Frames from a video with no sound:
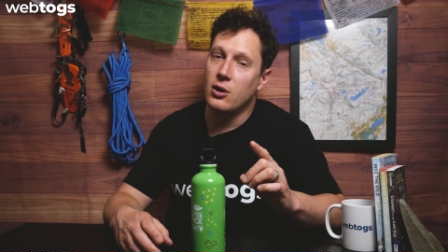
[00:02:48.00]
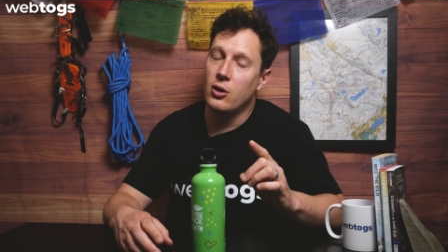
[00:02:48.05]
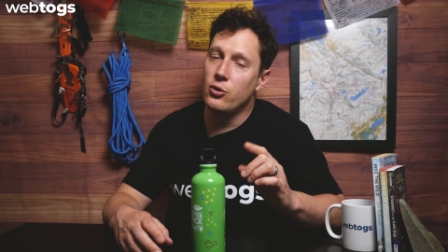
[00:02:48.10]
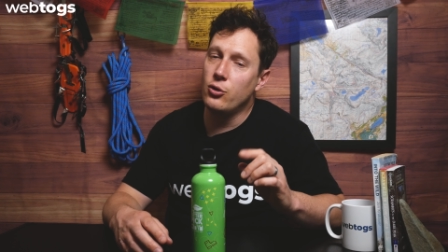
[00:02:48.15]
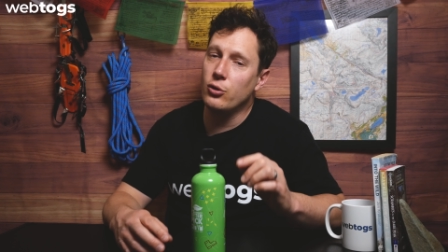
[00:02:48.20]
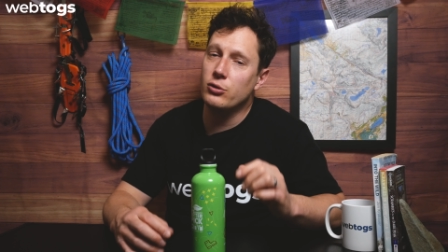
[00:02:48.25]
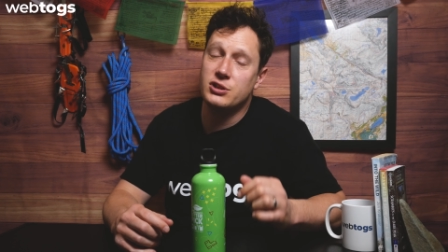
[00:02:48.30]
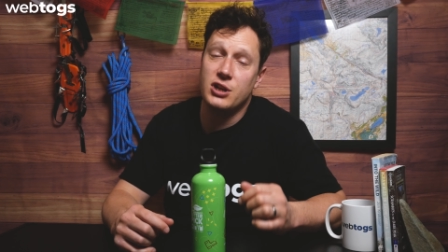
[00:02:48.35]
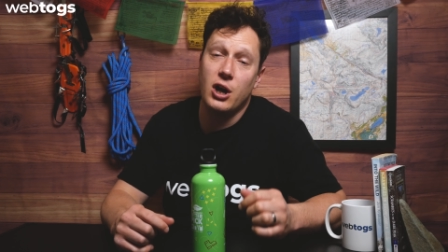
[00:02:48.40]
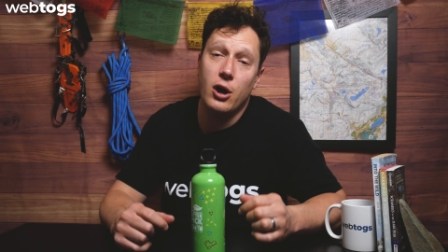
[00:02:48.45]

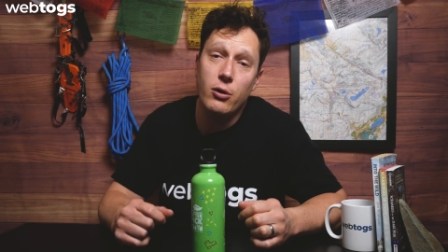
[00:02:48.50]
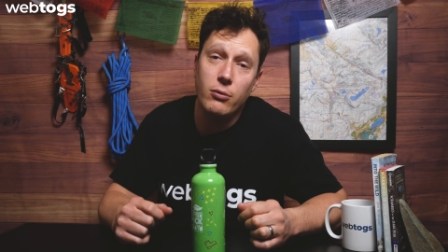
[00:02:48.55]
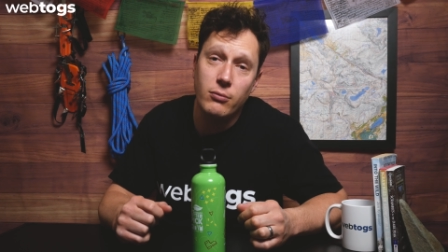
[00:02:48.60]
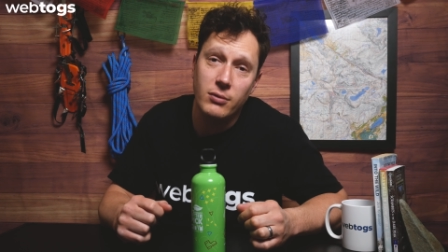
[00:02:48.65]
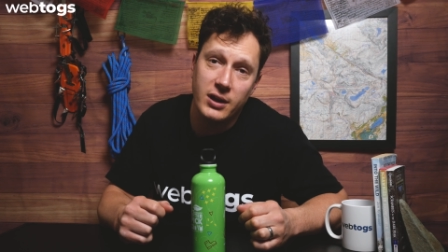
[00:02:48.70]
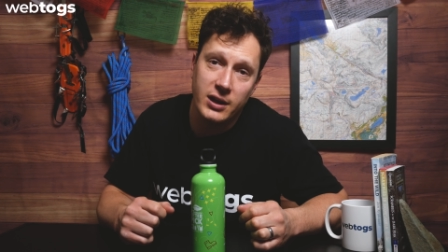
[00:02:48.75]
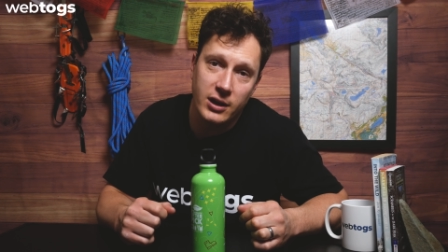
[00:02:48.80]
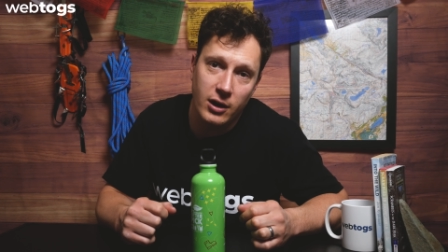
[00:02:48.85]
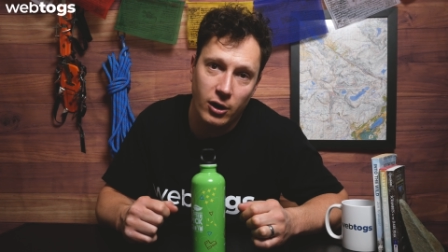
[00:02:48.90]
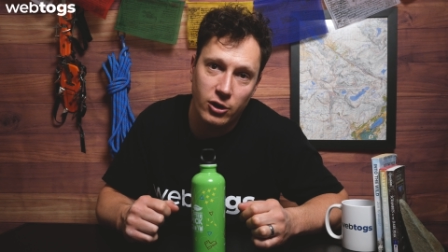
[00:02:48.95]
not
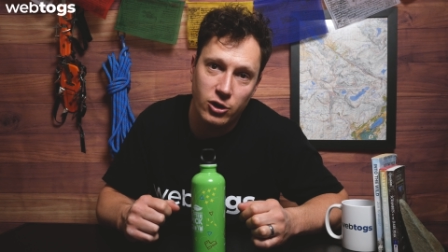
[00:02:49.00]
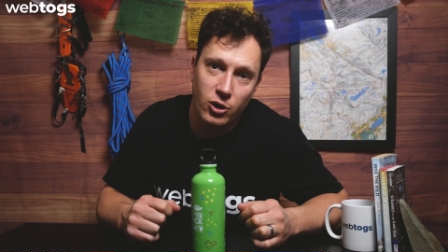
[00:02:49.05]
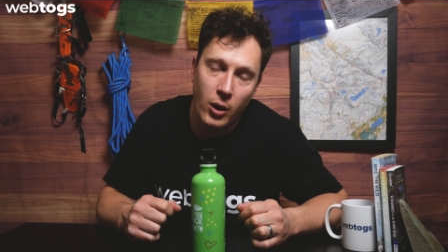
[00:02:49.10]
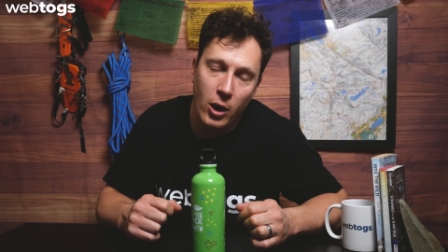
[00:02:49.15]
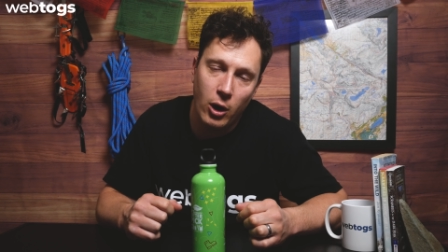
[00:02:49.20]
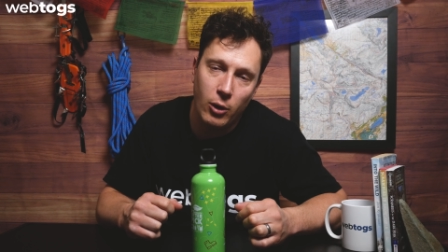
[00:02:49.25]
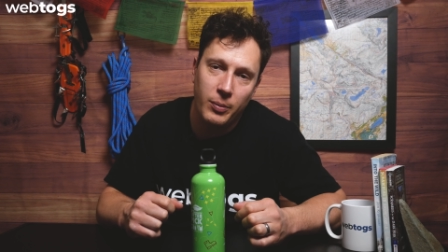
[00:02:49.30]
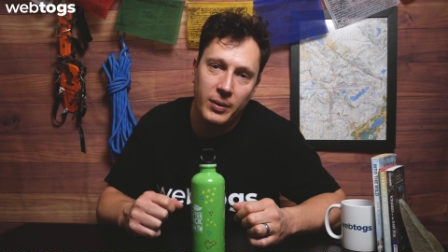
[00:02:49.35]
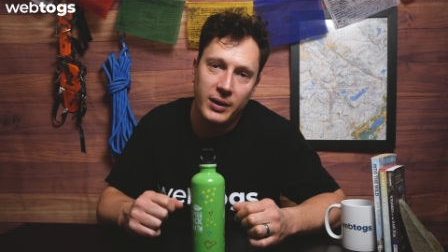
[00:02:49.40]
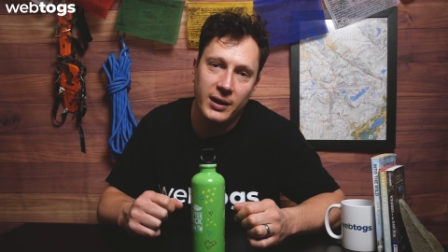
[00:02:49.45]
only are you
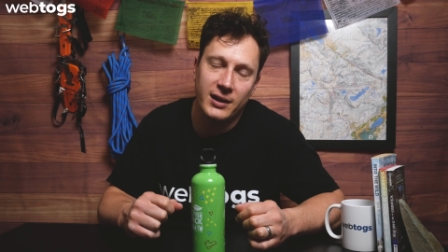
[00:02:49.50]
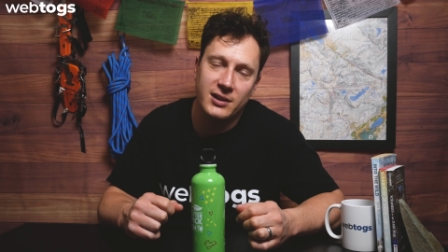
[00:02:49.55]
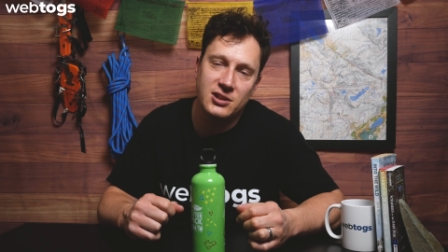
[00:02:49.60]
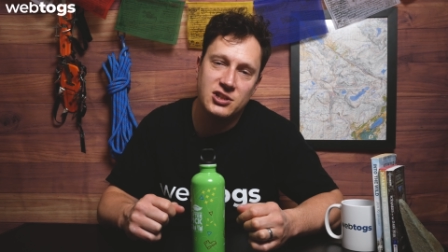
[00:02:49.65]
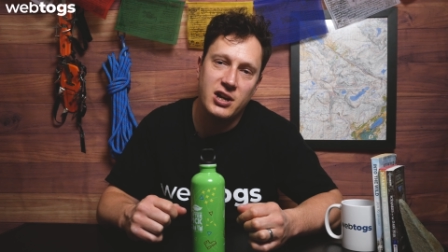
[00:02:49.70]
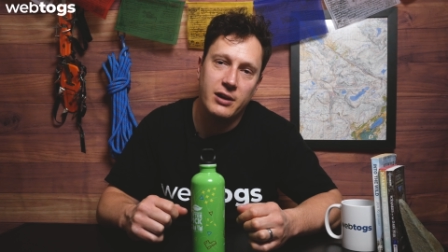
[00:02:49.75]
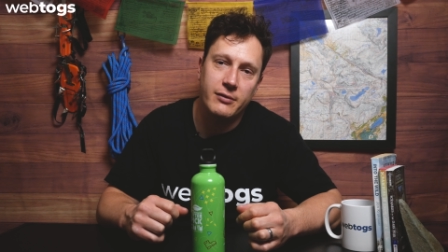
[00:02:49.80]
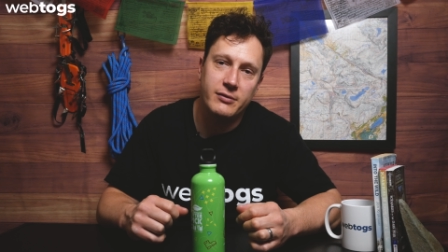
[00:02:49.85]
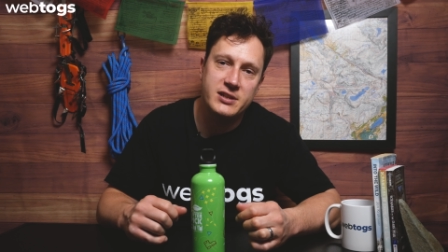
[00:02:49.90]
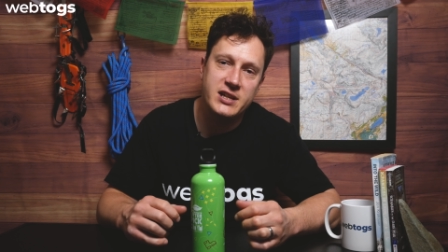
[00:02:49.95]
helping a
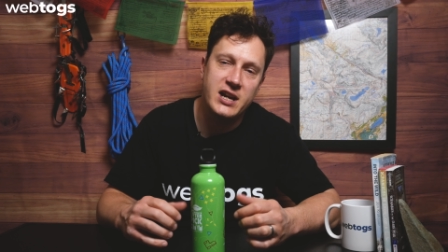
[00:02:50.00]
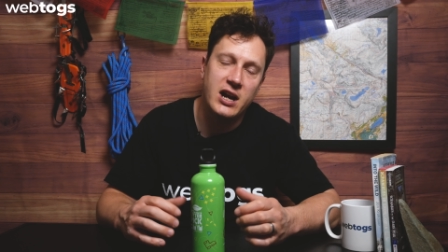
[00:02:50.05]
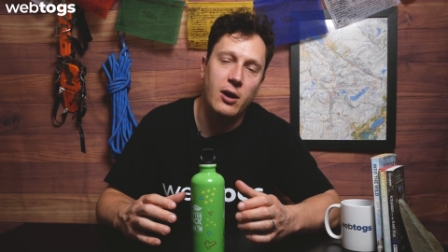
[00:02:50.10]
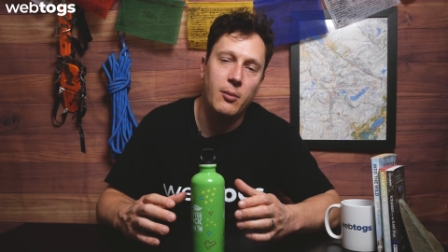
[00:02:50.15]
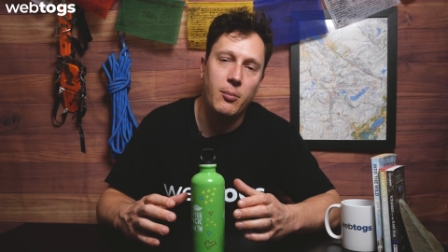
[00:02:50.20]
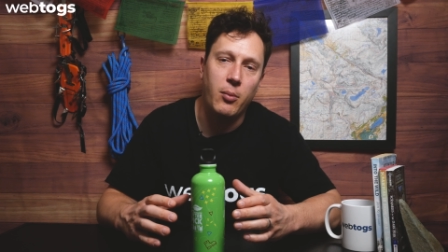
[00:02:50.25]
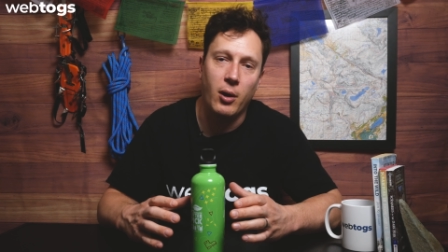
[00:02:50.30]
charity out